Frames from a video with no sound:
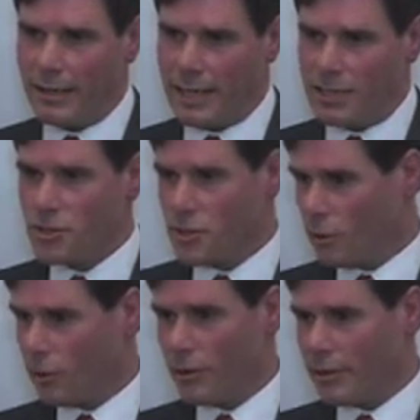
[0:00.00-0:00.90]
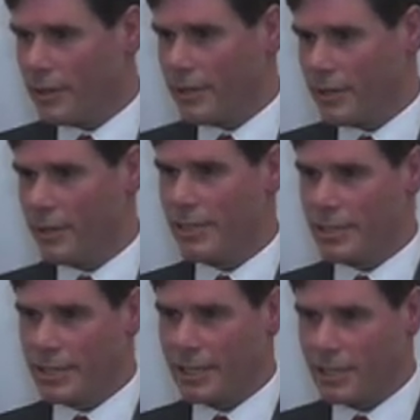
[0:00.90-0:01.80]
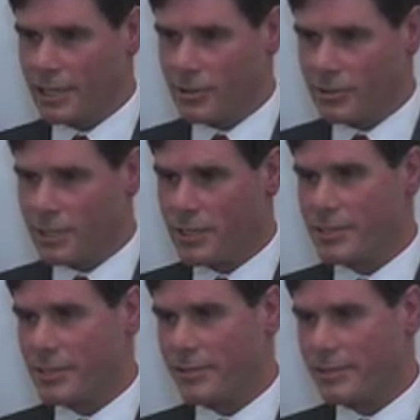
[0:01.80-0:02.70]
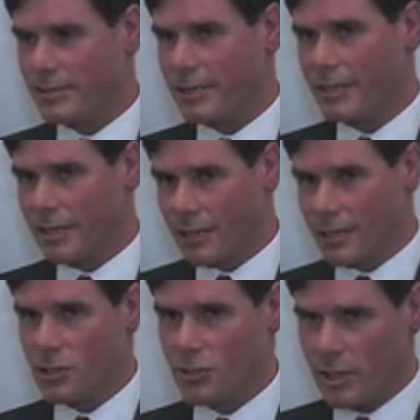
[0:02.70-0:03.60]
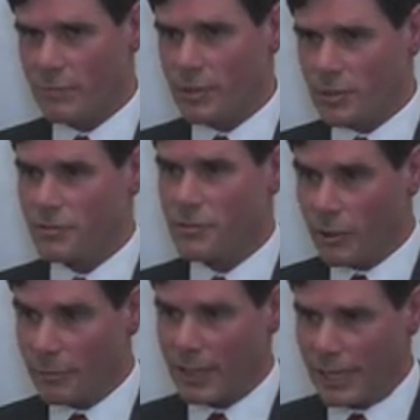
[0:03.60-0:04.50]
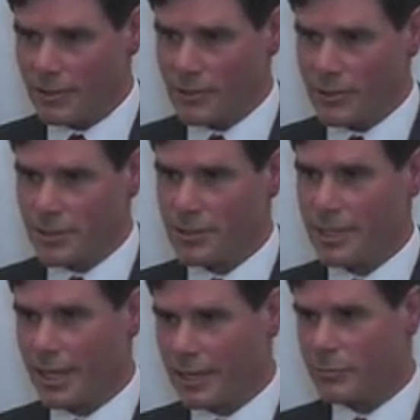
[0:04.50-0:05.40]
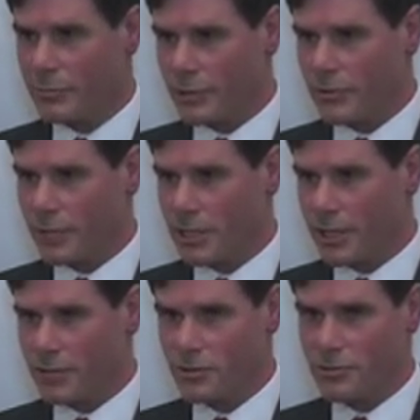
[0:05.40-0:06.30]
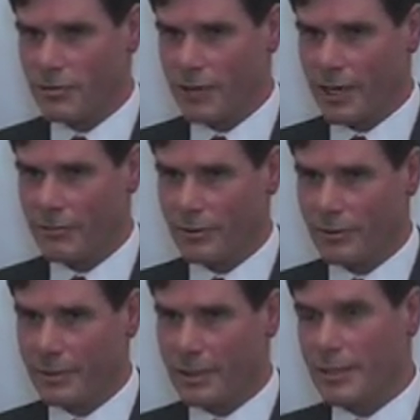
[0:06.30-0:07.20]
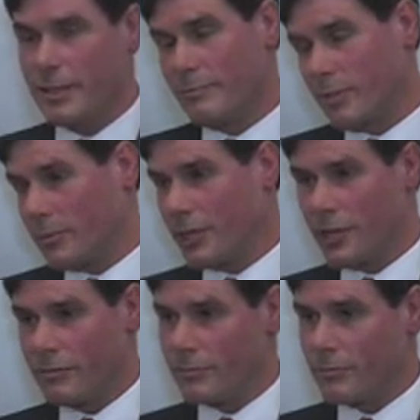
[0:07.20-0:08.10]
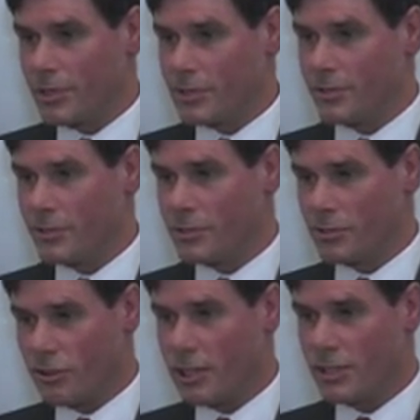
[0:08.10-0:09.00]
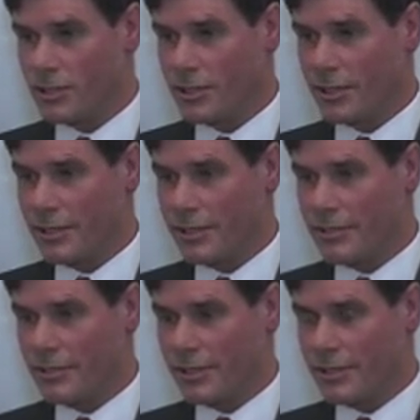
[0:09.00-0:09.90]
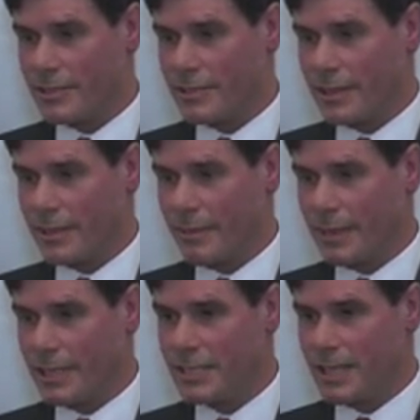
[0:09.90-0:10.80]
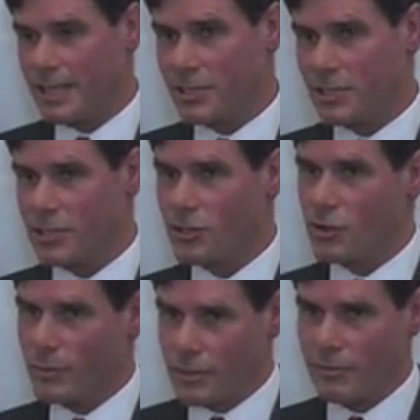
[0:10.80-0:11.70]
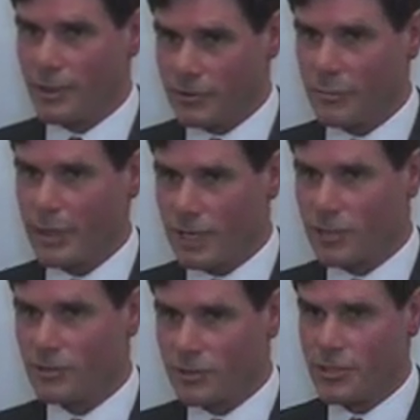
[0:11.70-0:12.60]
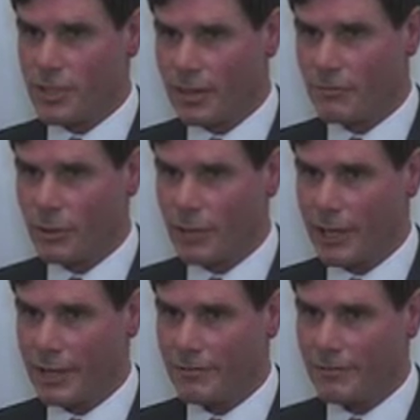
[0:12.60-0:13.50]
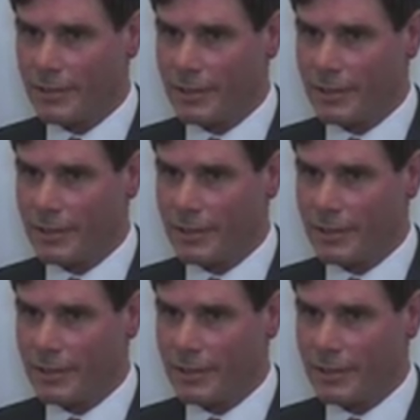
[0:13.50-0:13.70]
It's thought that early diagnosis and early treatment of some cancers can improve the chance of survival. But we know from recent screening studies that it takes treatment of a lot of patients to save one life.